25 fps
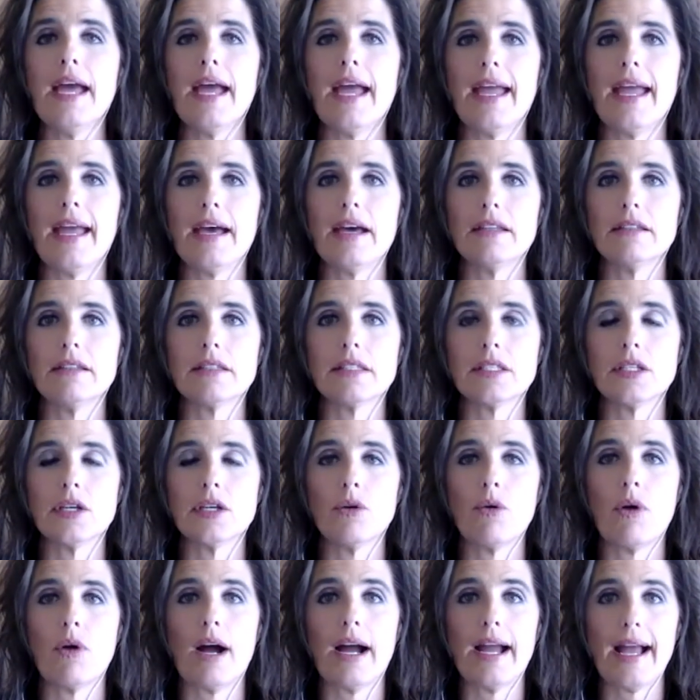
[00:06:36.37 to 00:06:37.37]
And
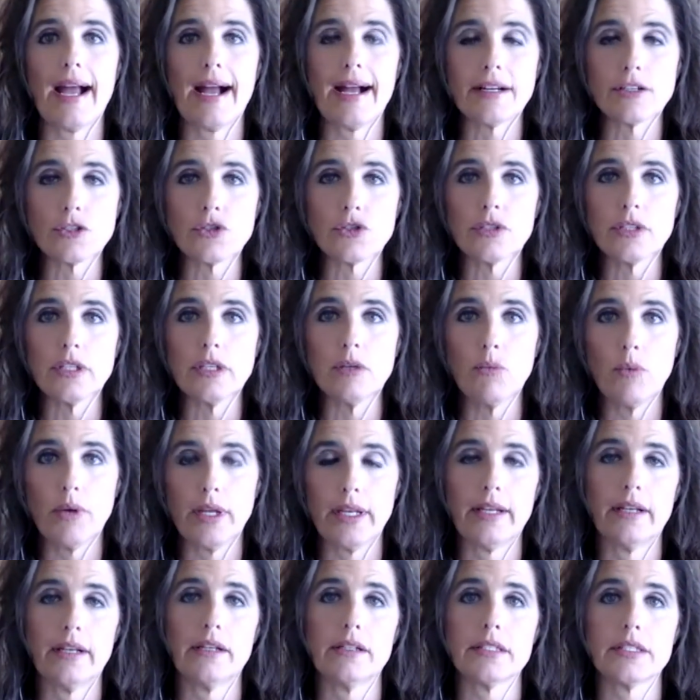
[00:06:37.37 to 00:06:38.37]
so I actually
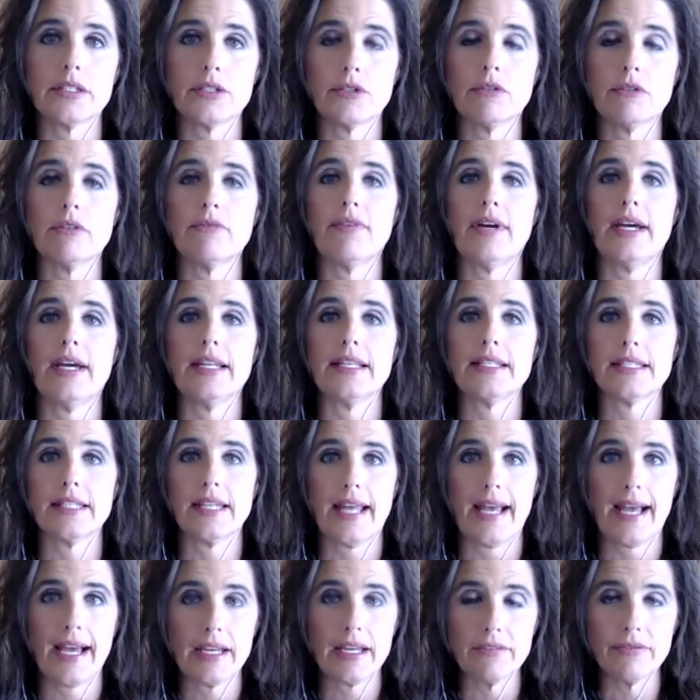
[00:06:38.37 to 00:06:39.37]
went and got certified as an
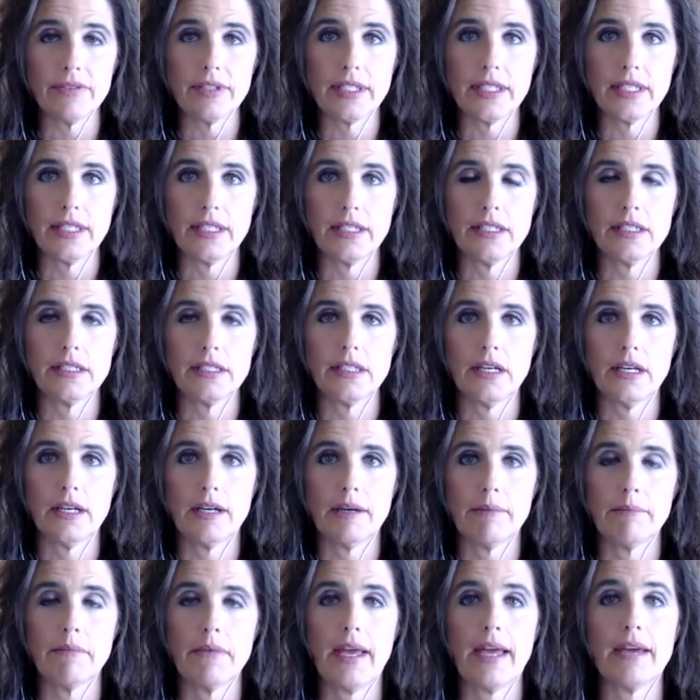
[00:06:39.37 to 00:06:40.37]
advocate
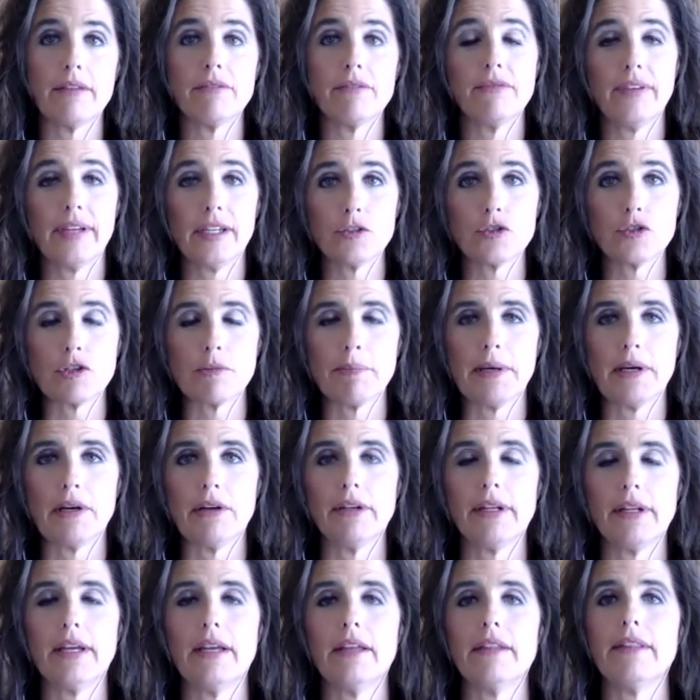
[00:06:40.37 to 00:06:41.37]
at
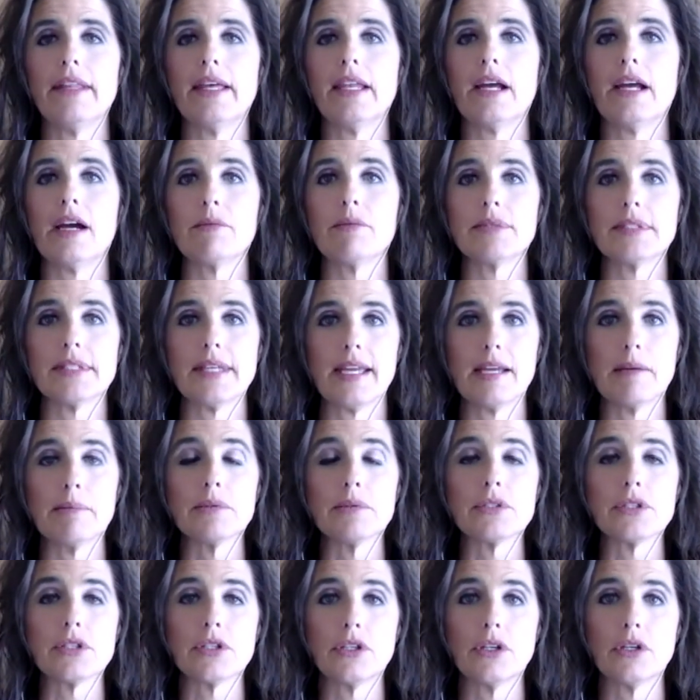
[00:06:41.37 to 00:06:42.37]
Vanderbilt. And then I was
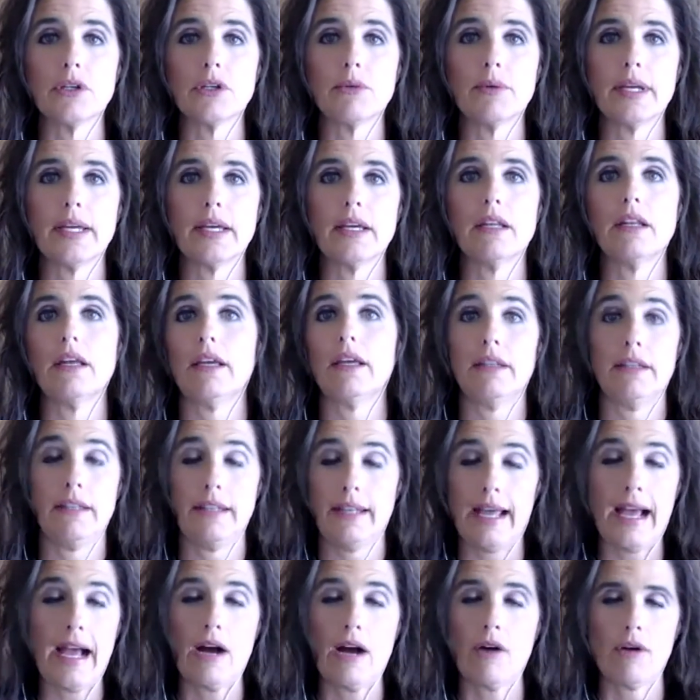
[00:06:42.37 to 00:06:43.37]
able to go in, and
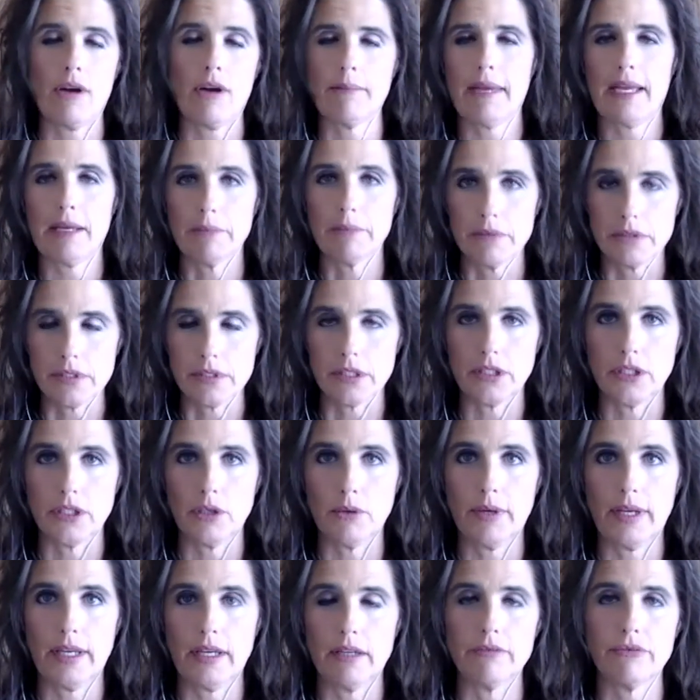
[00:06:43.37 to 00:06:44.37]
now I'm able to
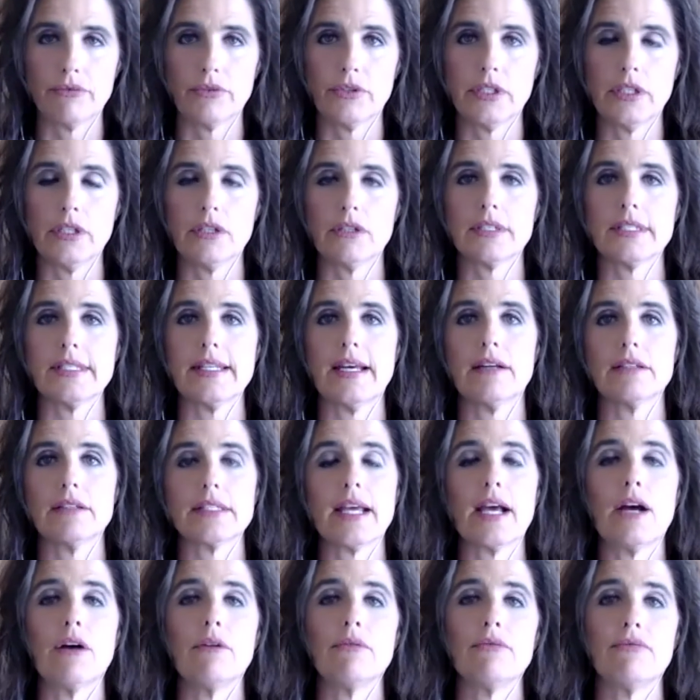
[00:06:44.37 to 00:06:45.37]
go in for years now to
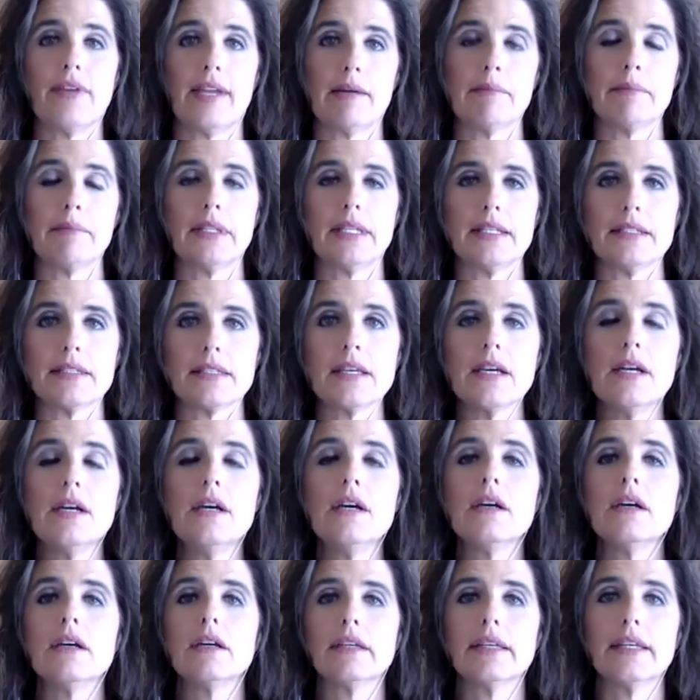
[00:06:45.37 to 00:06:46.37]
help families
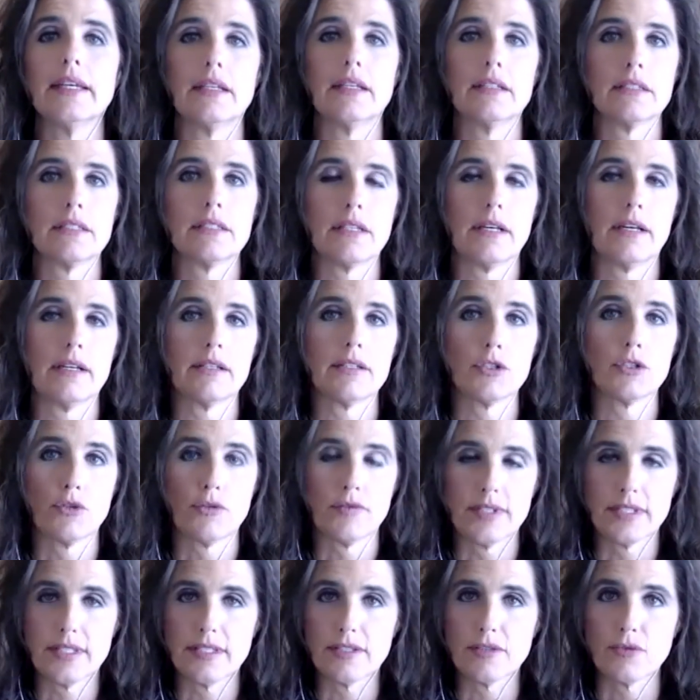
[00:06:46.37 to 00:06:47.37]
get
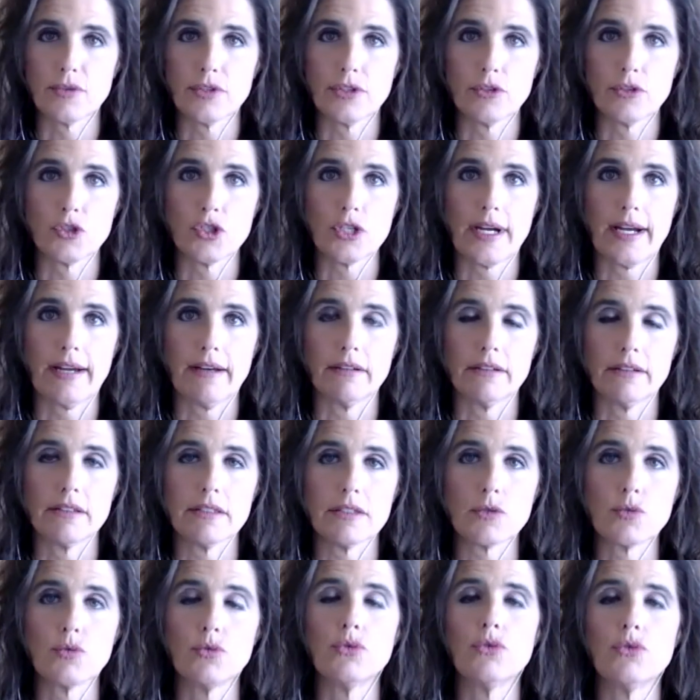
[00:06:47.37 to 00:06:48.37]
services for their child in
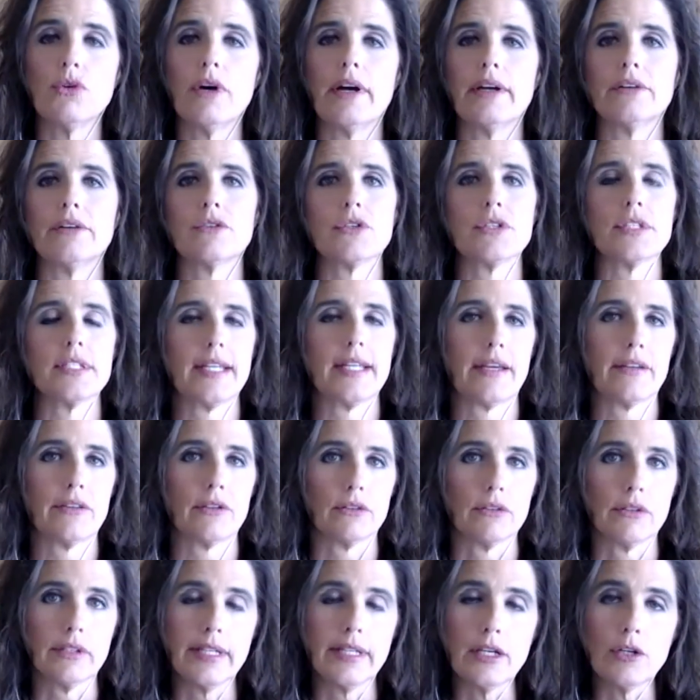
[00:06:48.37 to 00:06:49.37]
school, understand
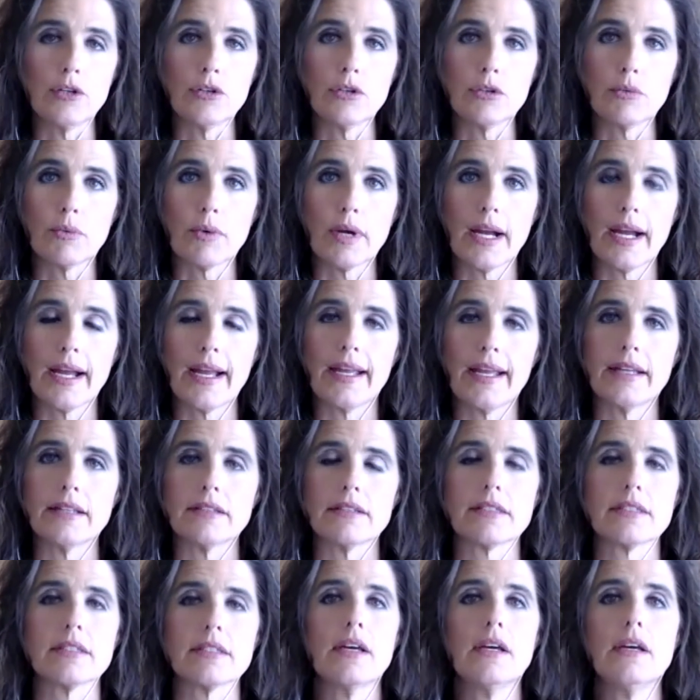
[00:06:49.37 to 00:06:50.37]
their legal
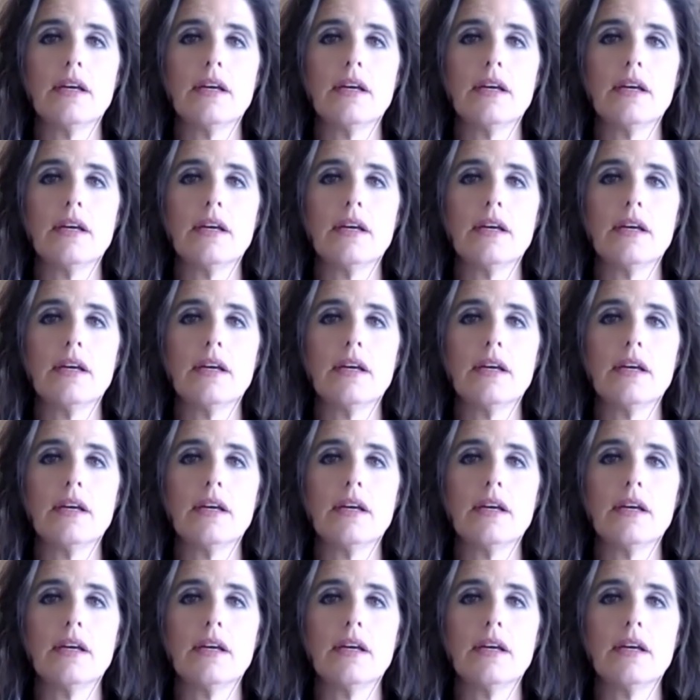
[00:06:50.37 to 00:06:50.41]
rights,